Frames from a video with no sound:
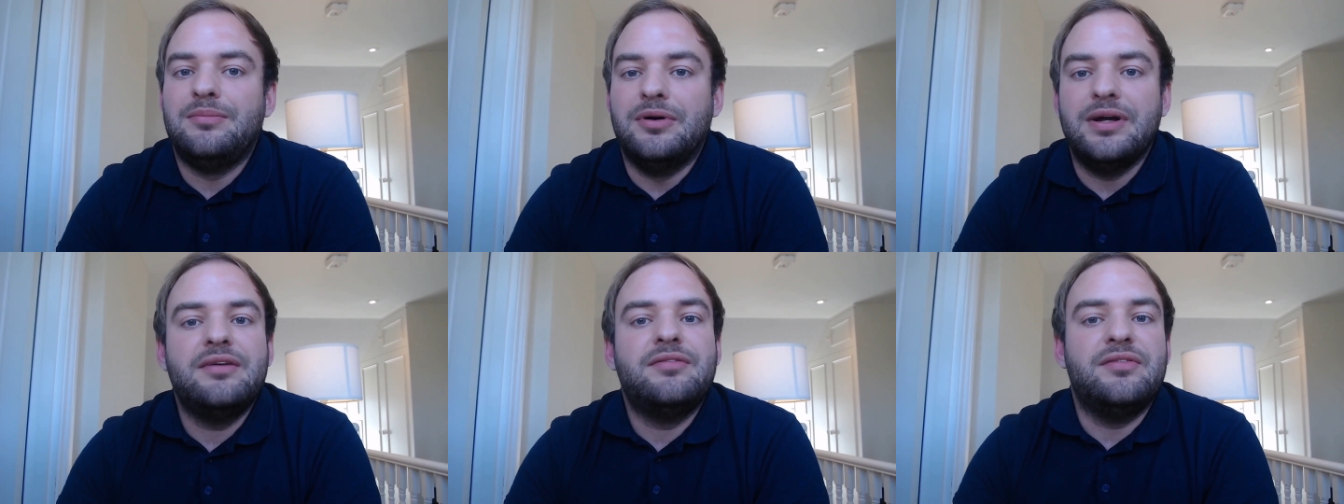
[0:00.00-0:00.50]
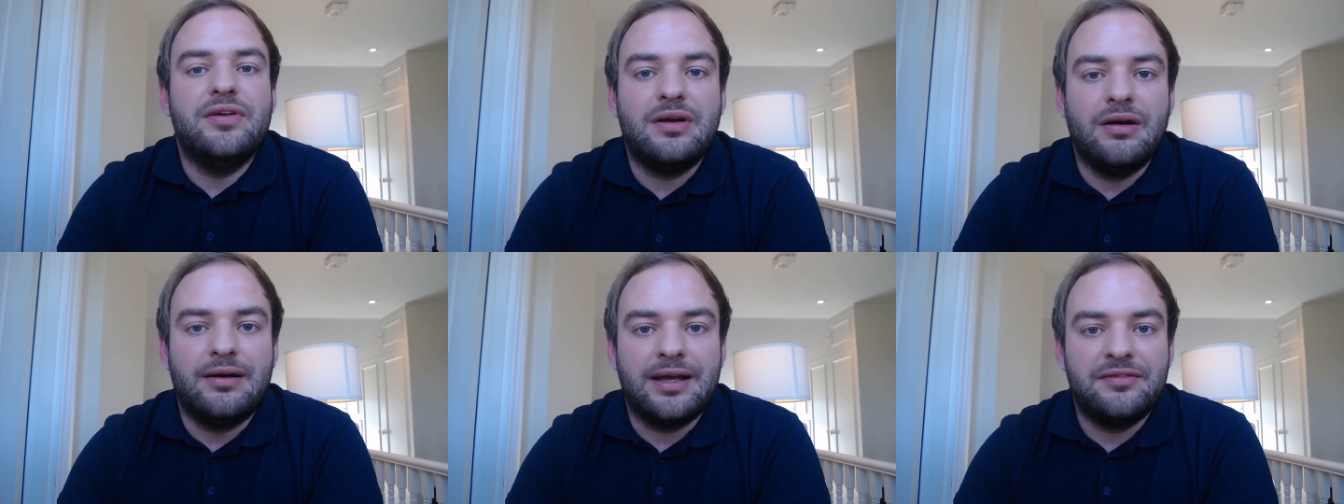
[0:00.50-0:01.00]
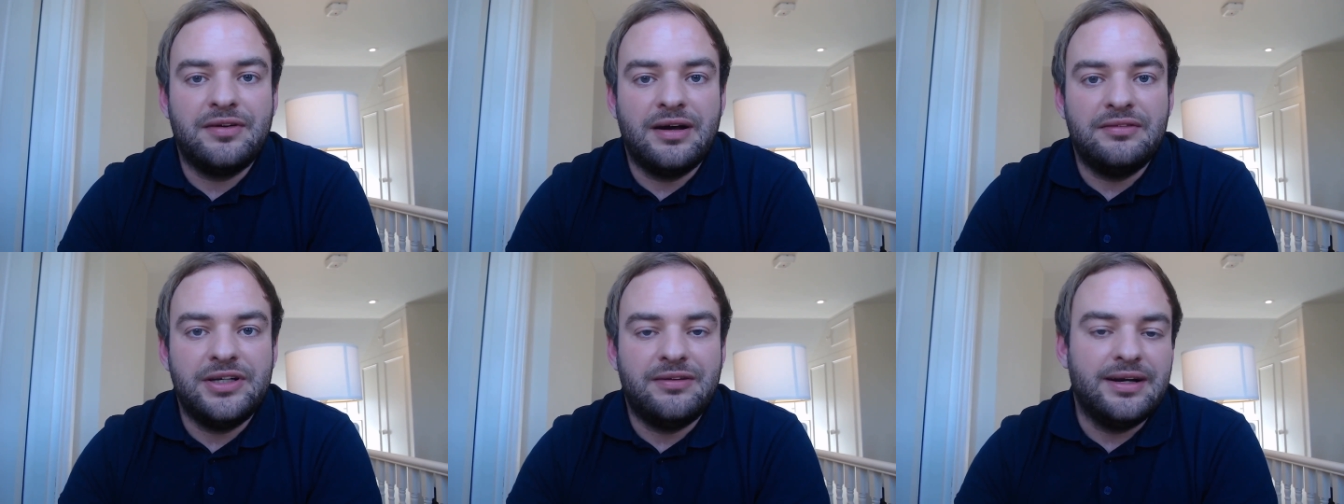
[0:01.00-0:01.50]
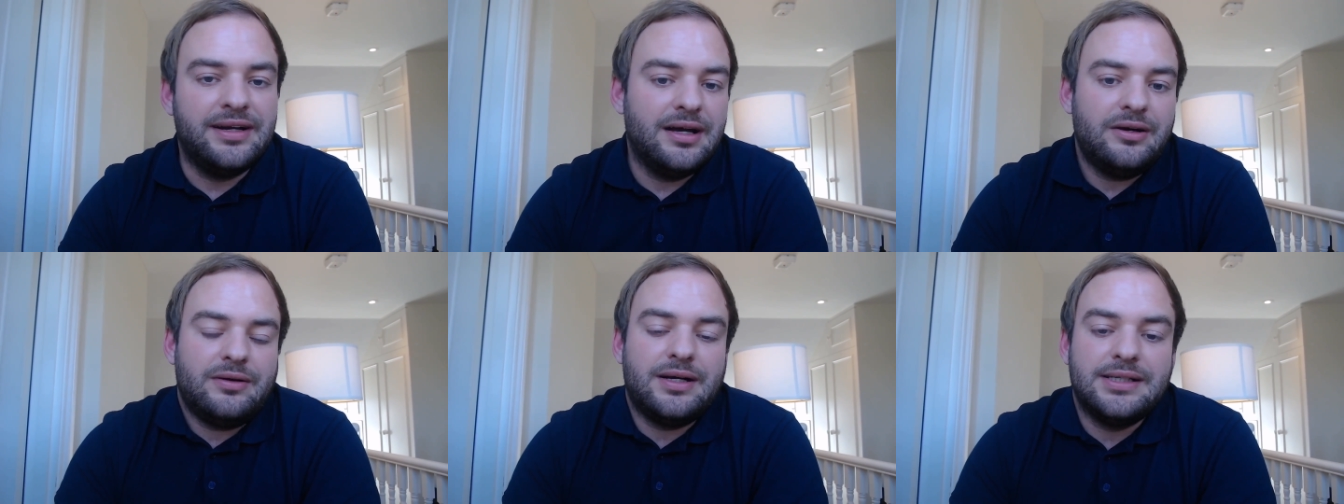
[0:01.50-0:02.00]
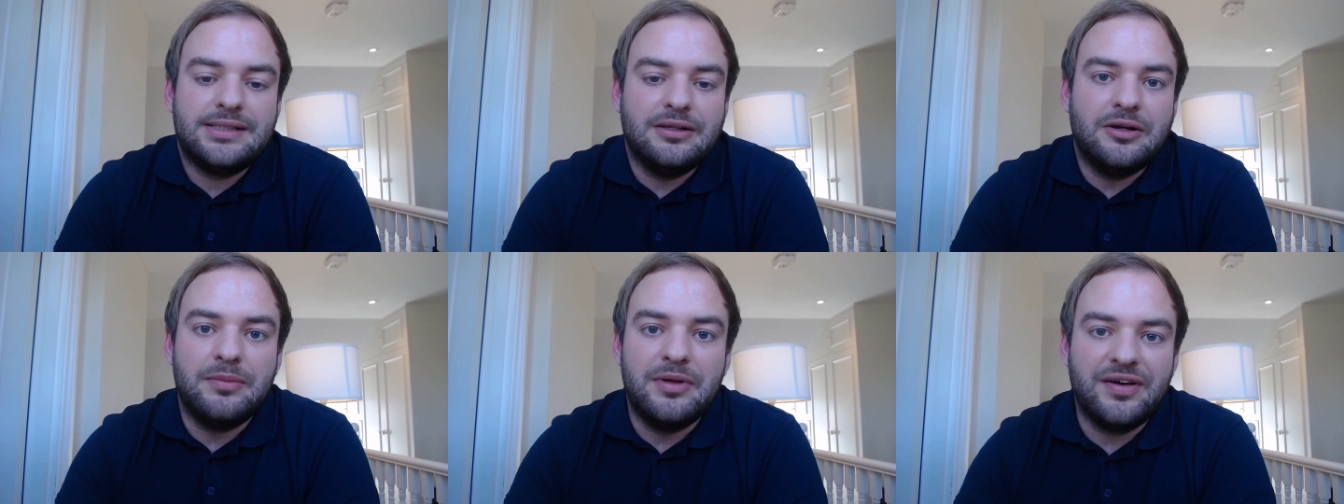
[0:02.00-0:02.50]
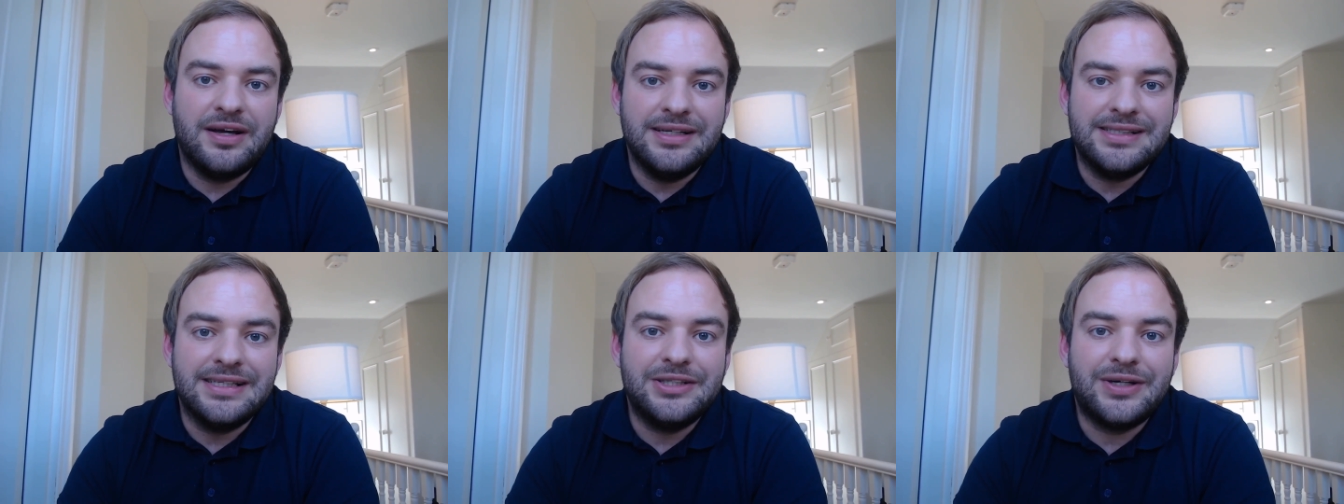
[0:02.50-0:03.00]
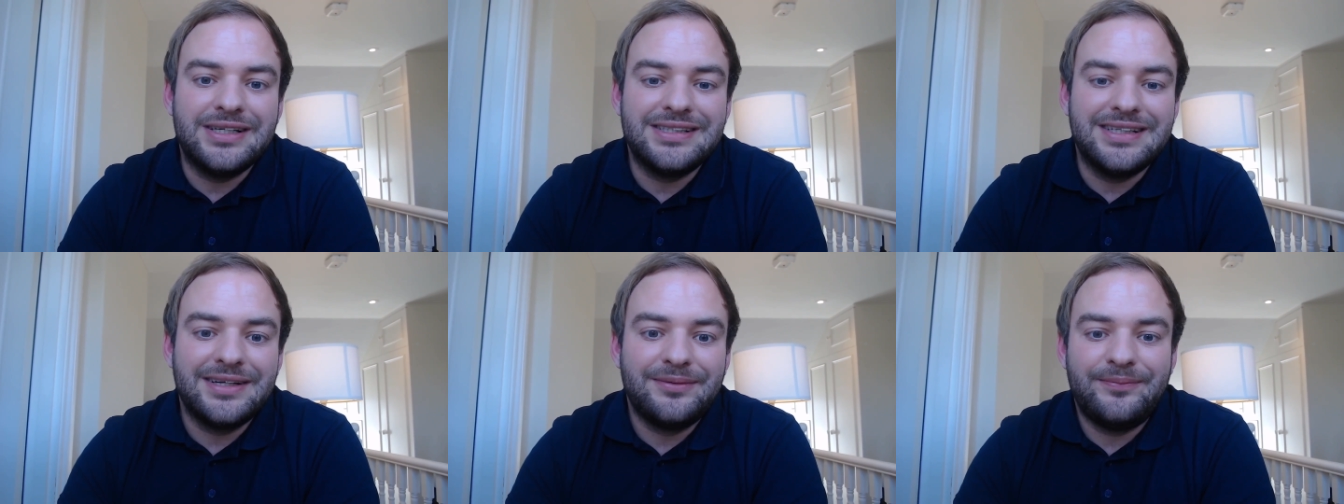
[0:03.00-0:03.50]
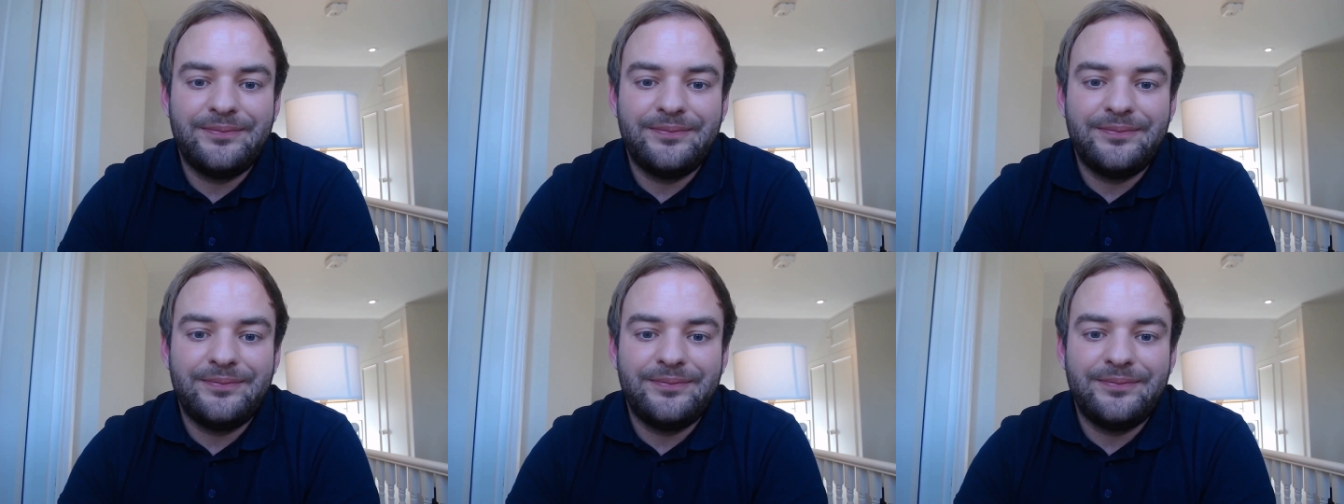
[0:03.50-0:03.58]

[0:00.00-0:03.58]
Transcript: But even if you can't get 5G right now, I still hope you find this interesting.